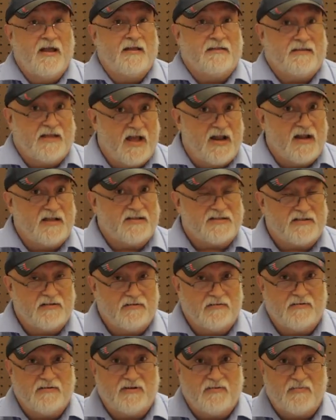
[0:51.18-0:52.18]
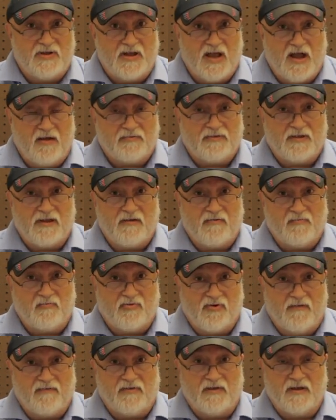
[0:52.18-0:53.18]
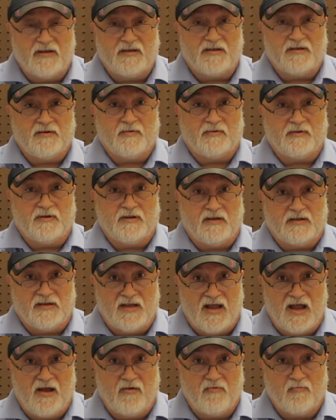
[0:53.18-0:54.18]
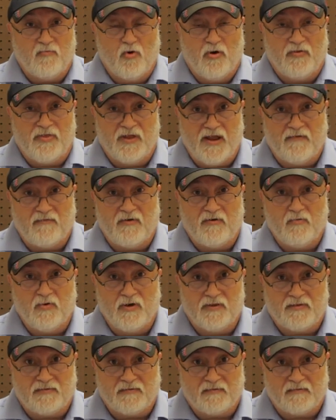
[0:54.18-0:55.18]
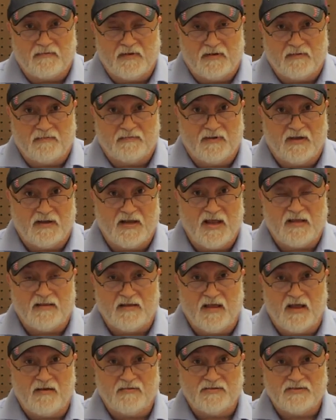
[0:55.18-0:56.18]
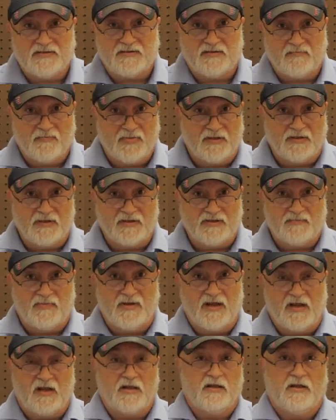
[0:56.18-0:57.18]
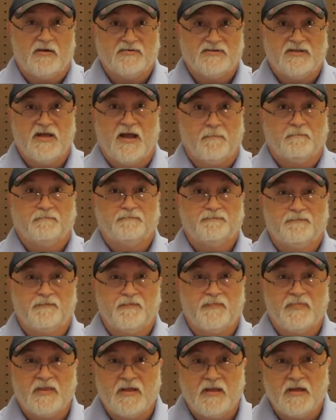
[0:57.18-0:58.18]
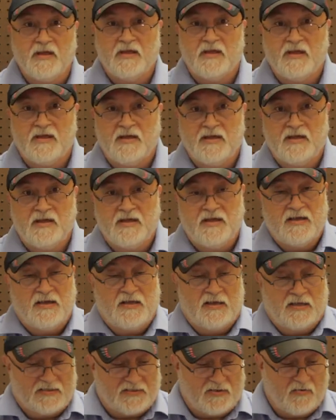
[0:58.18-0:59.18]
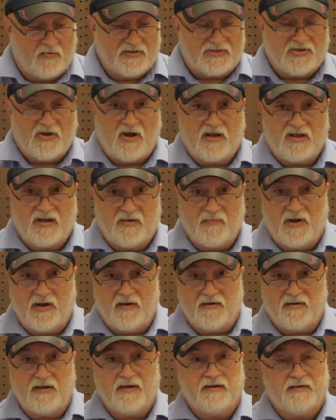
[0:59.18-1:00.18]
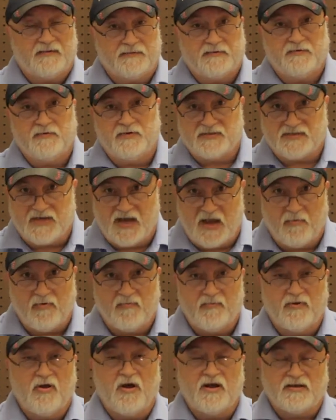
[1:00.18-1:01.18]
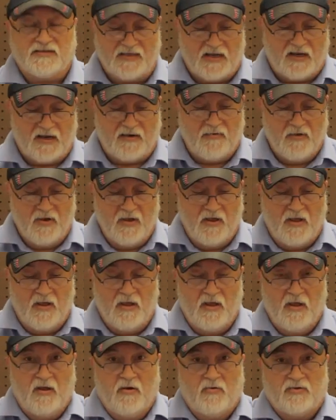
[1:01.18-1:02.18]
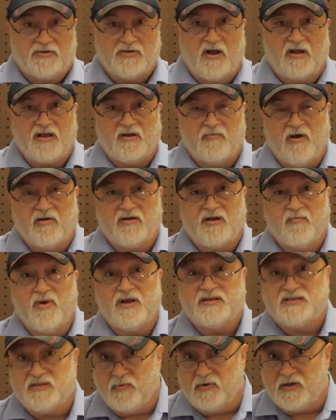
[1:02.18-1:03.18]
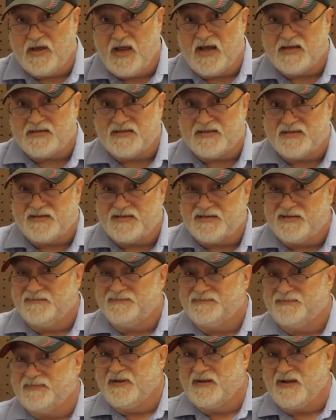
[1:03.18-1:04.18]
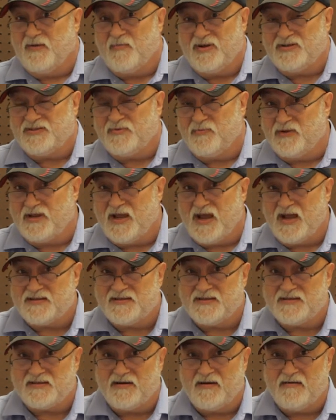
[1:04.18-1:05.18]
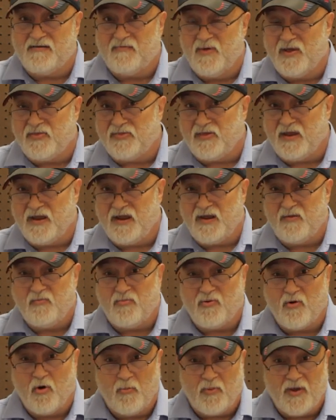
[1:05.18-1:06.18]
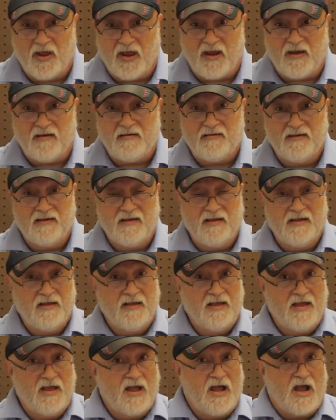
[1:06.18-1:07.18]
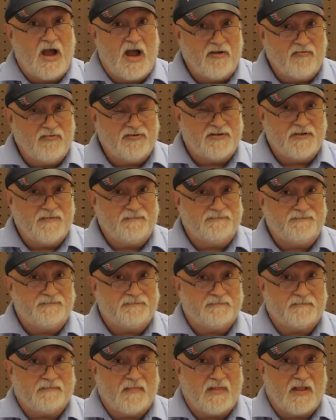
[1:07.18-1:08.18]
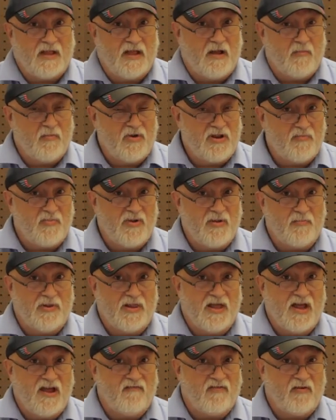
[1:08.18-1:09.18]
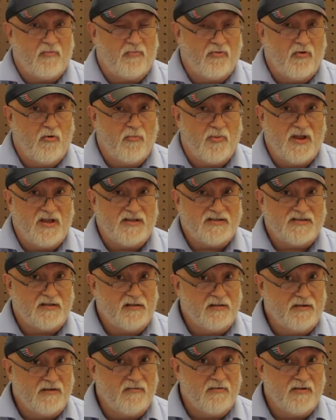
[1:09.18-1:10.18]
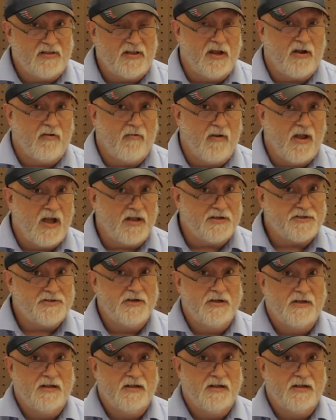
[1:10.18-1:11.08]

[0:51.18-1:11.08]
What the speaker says: that are still going to be out there and prevalent, and now more than ever with the houses and buildings being closed up. So we're talking about, of course, carbon monoxide. We're talking about combustible gases. Combustible gases are methane, propane, hydrogen. How many people have a propane cylinder in their garage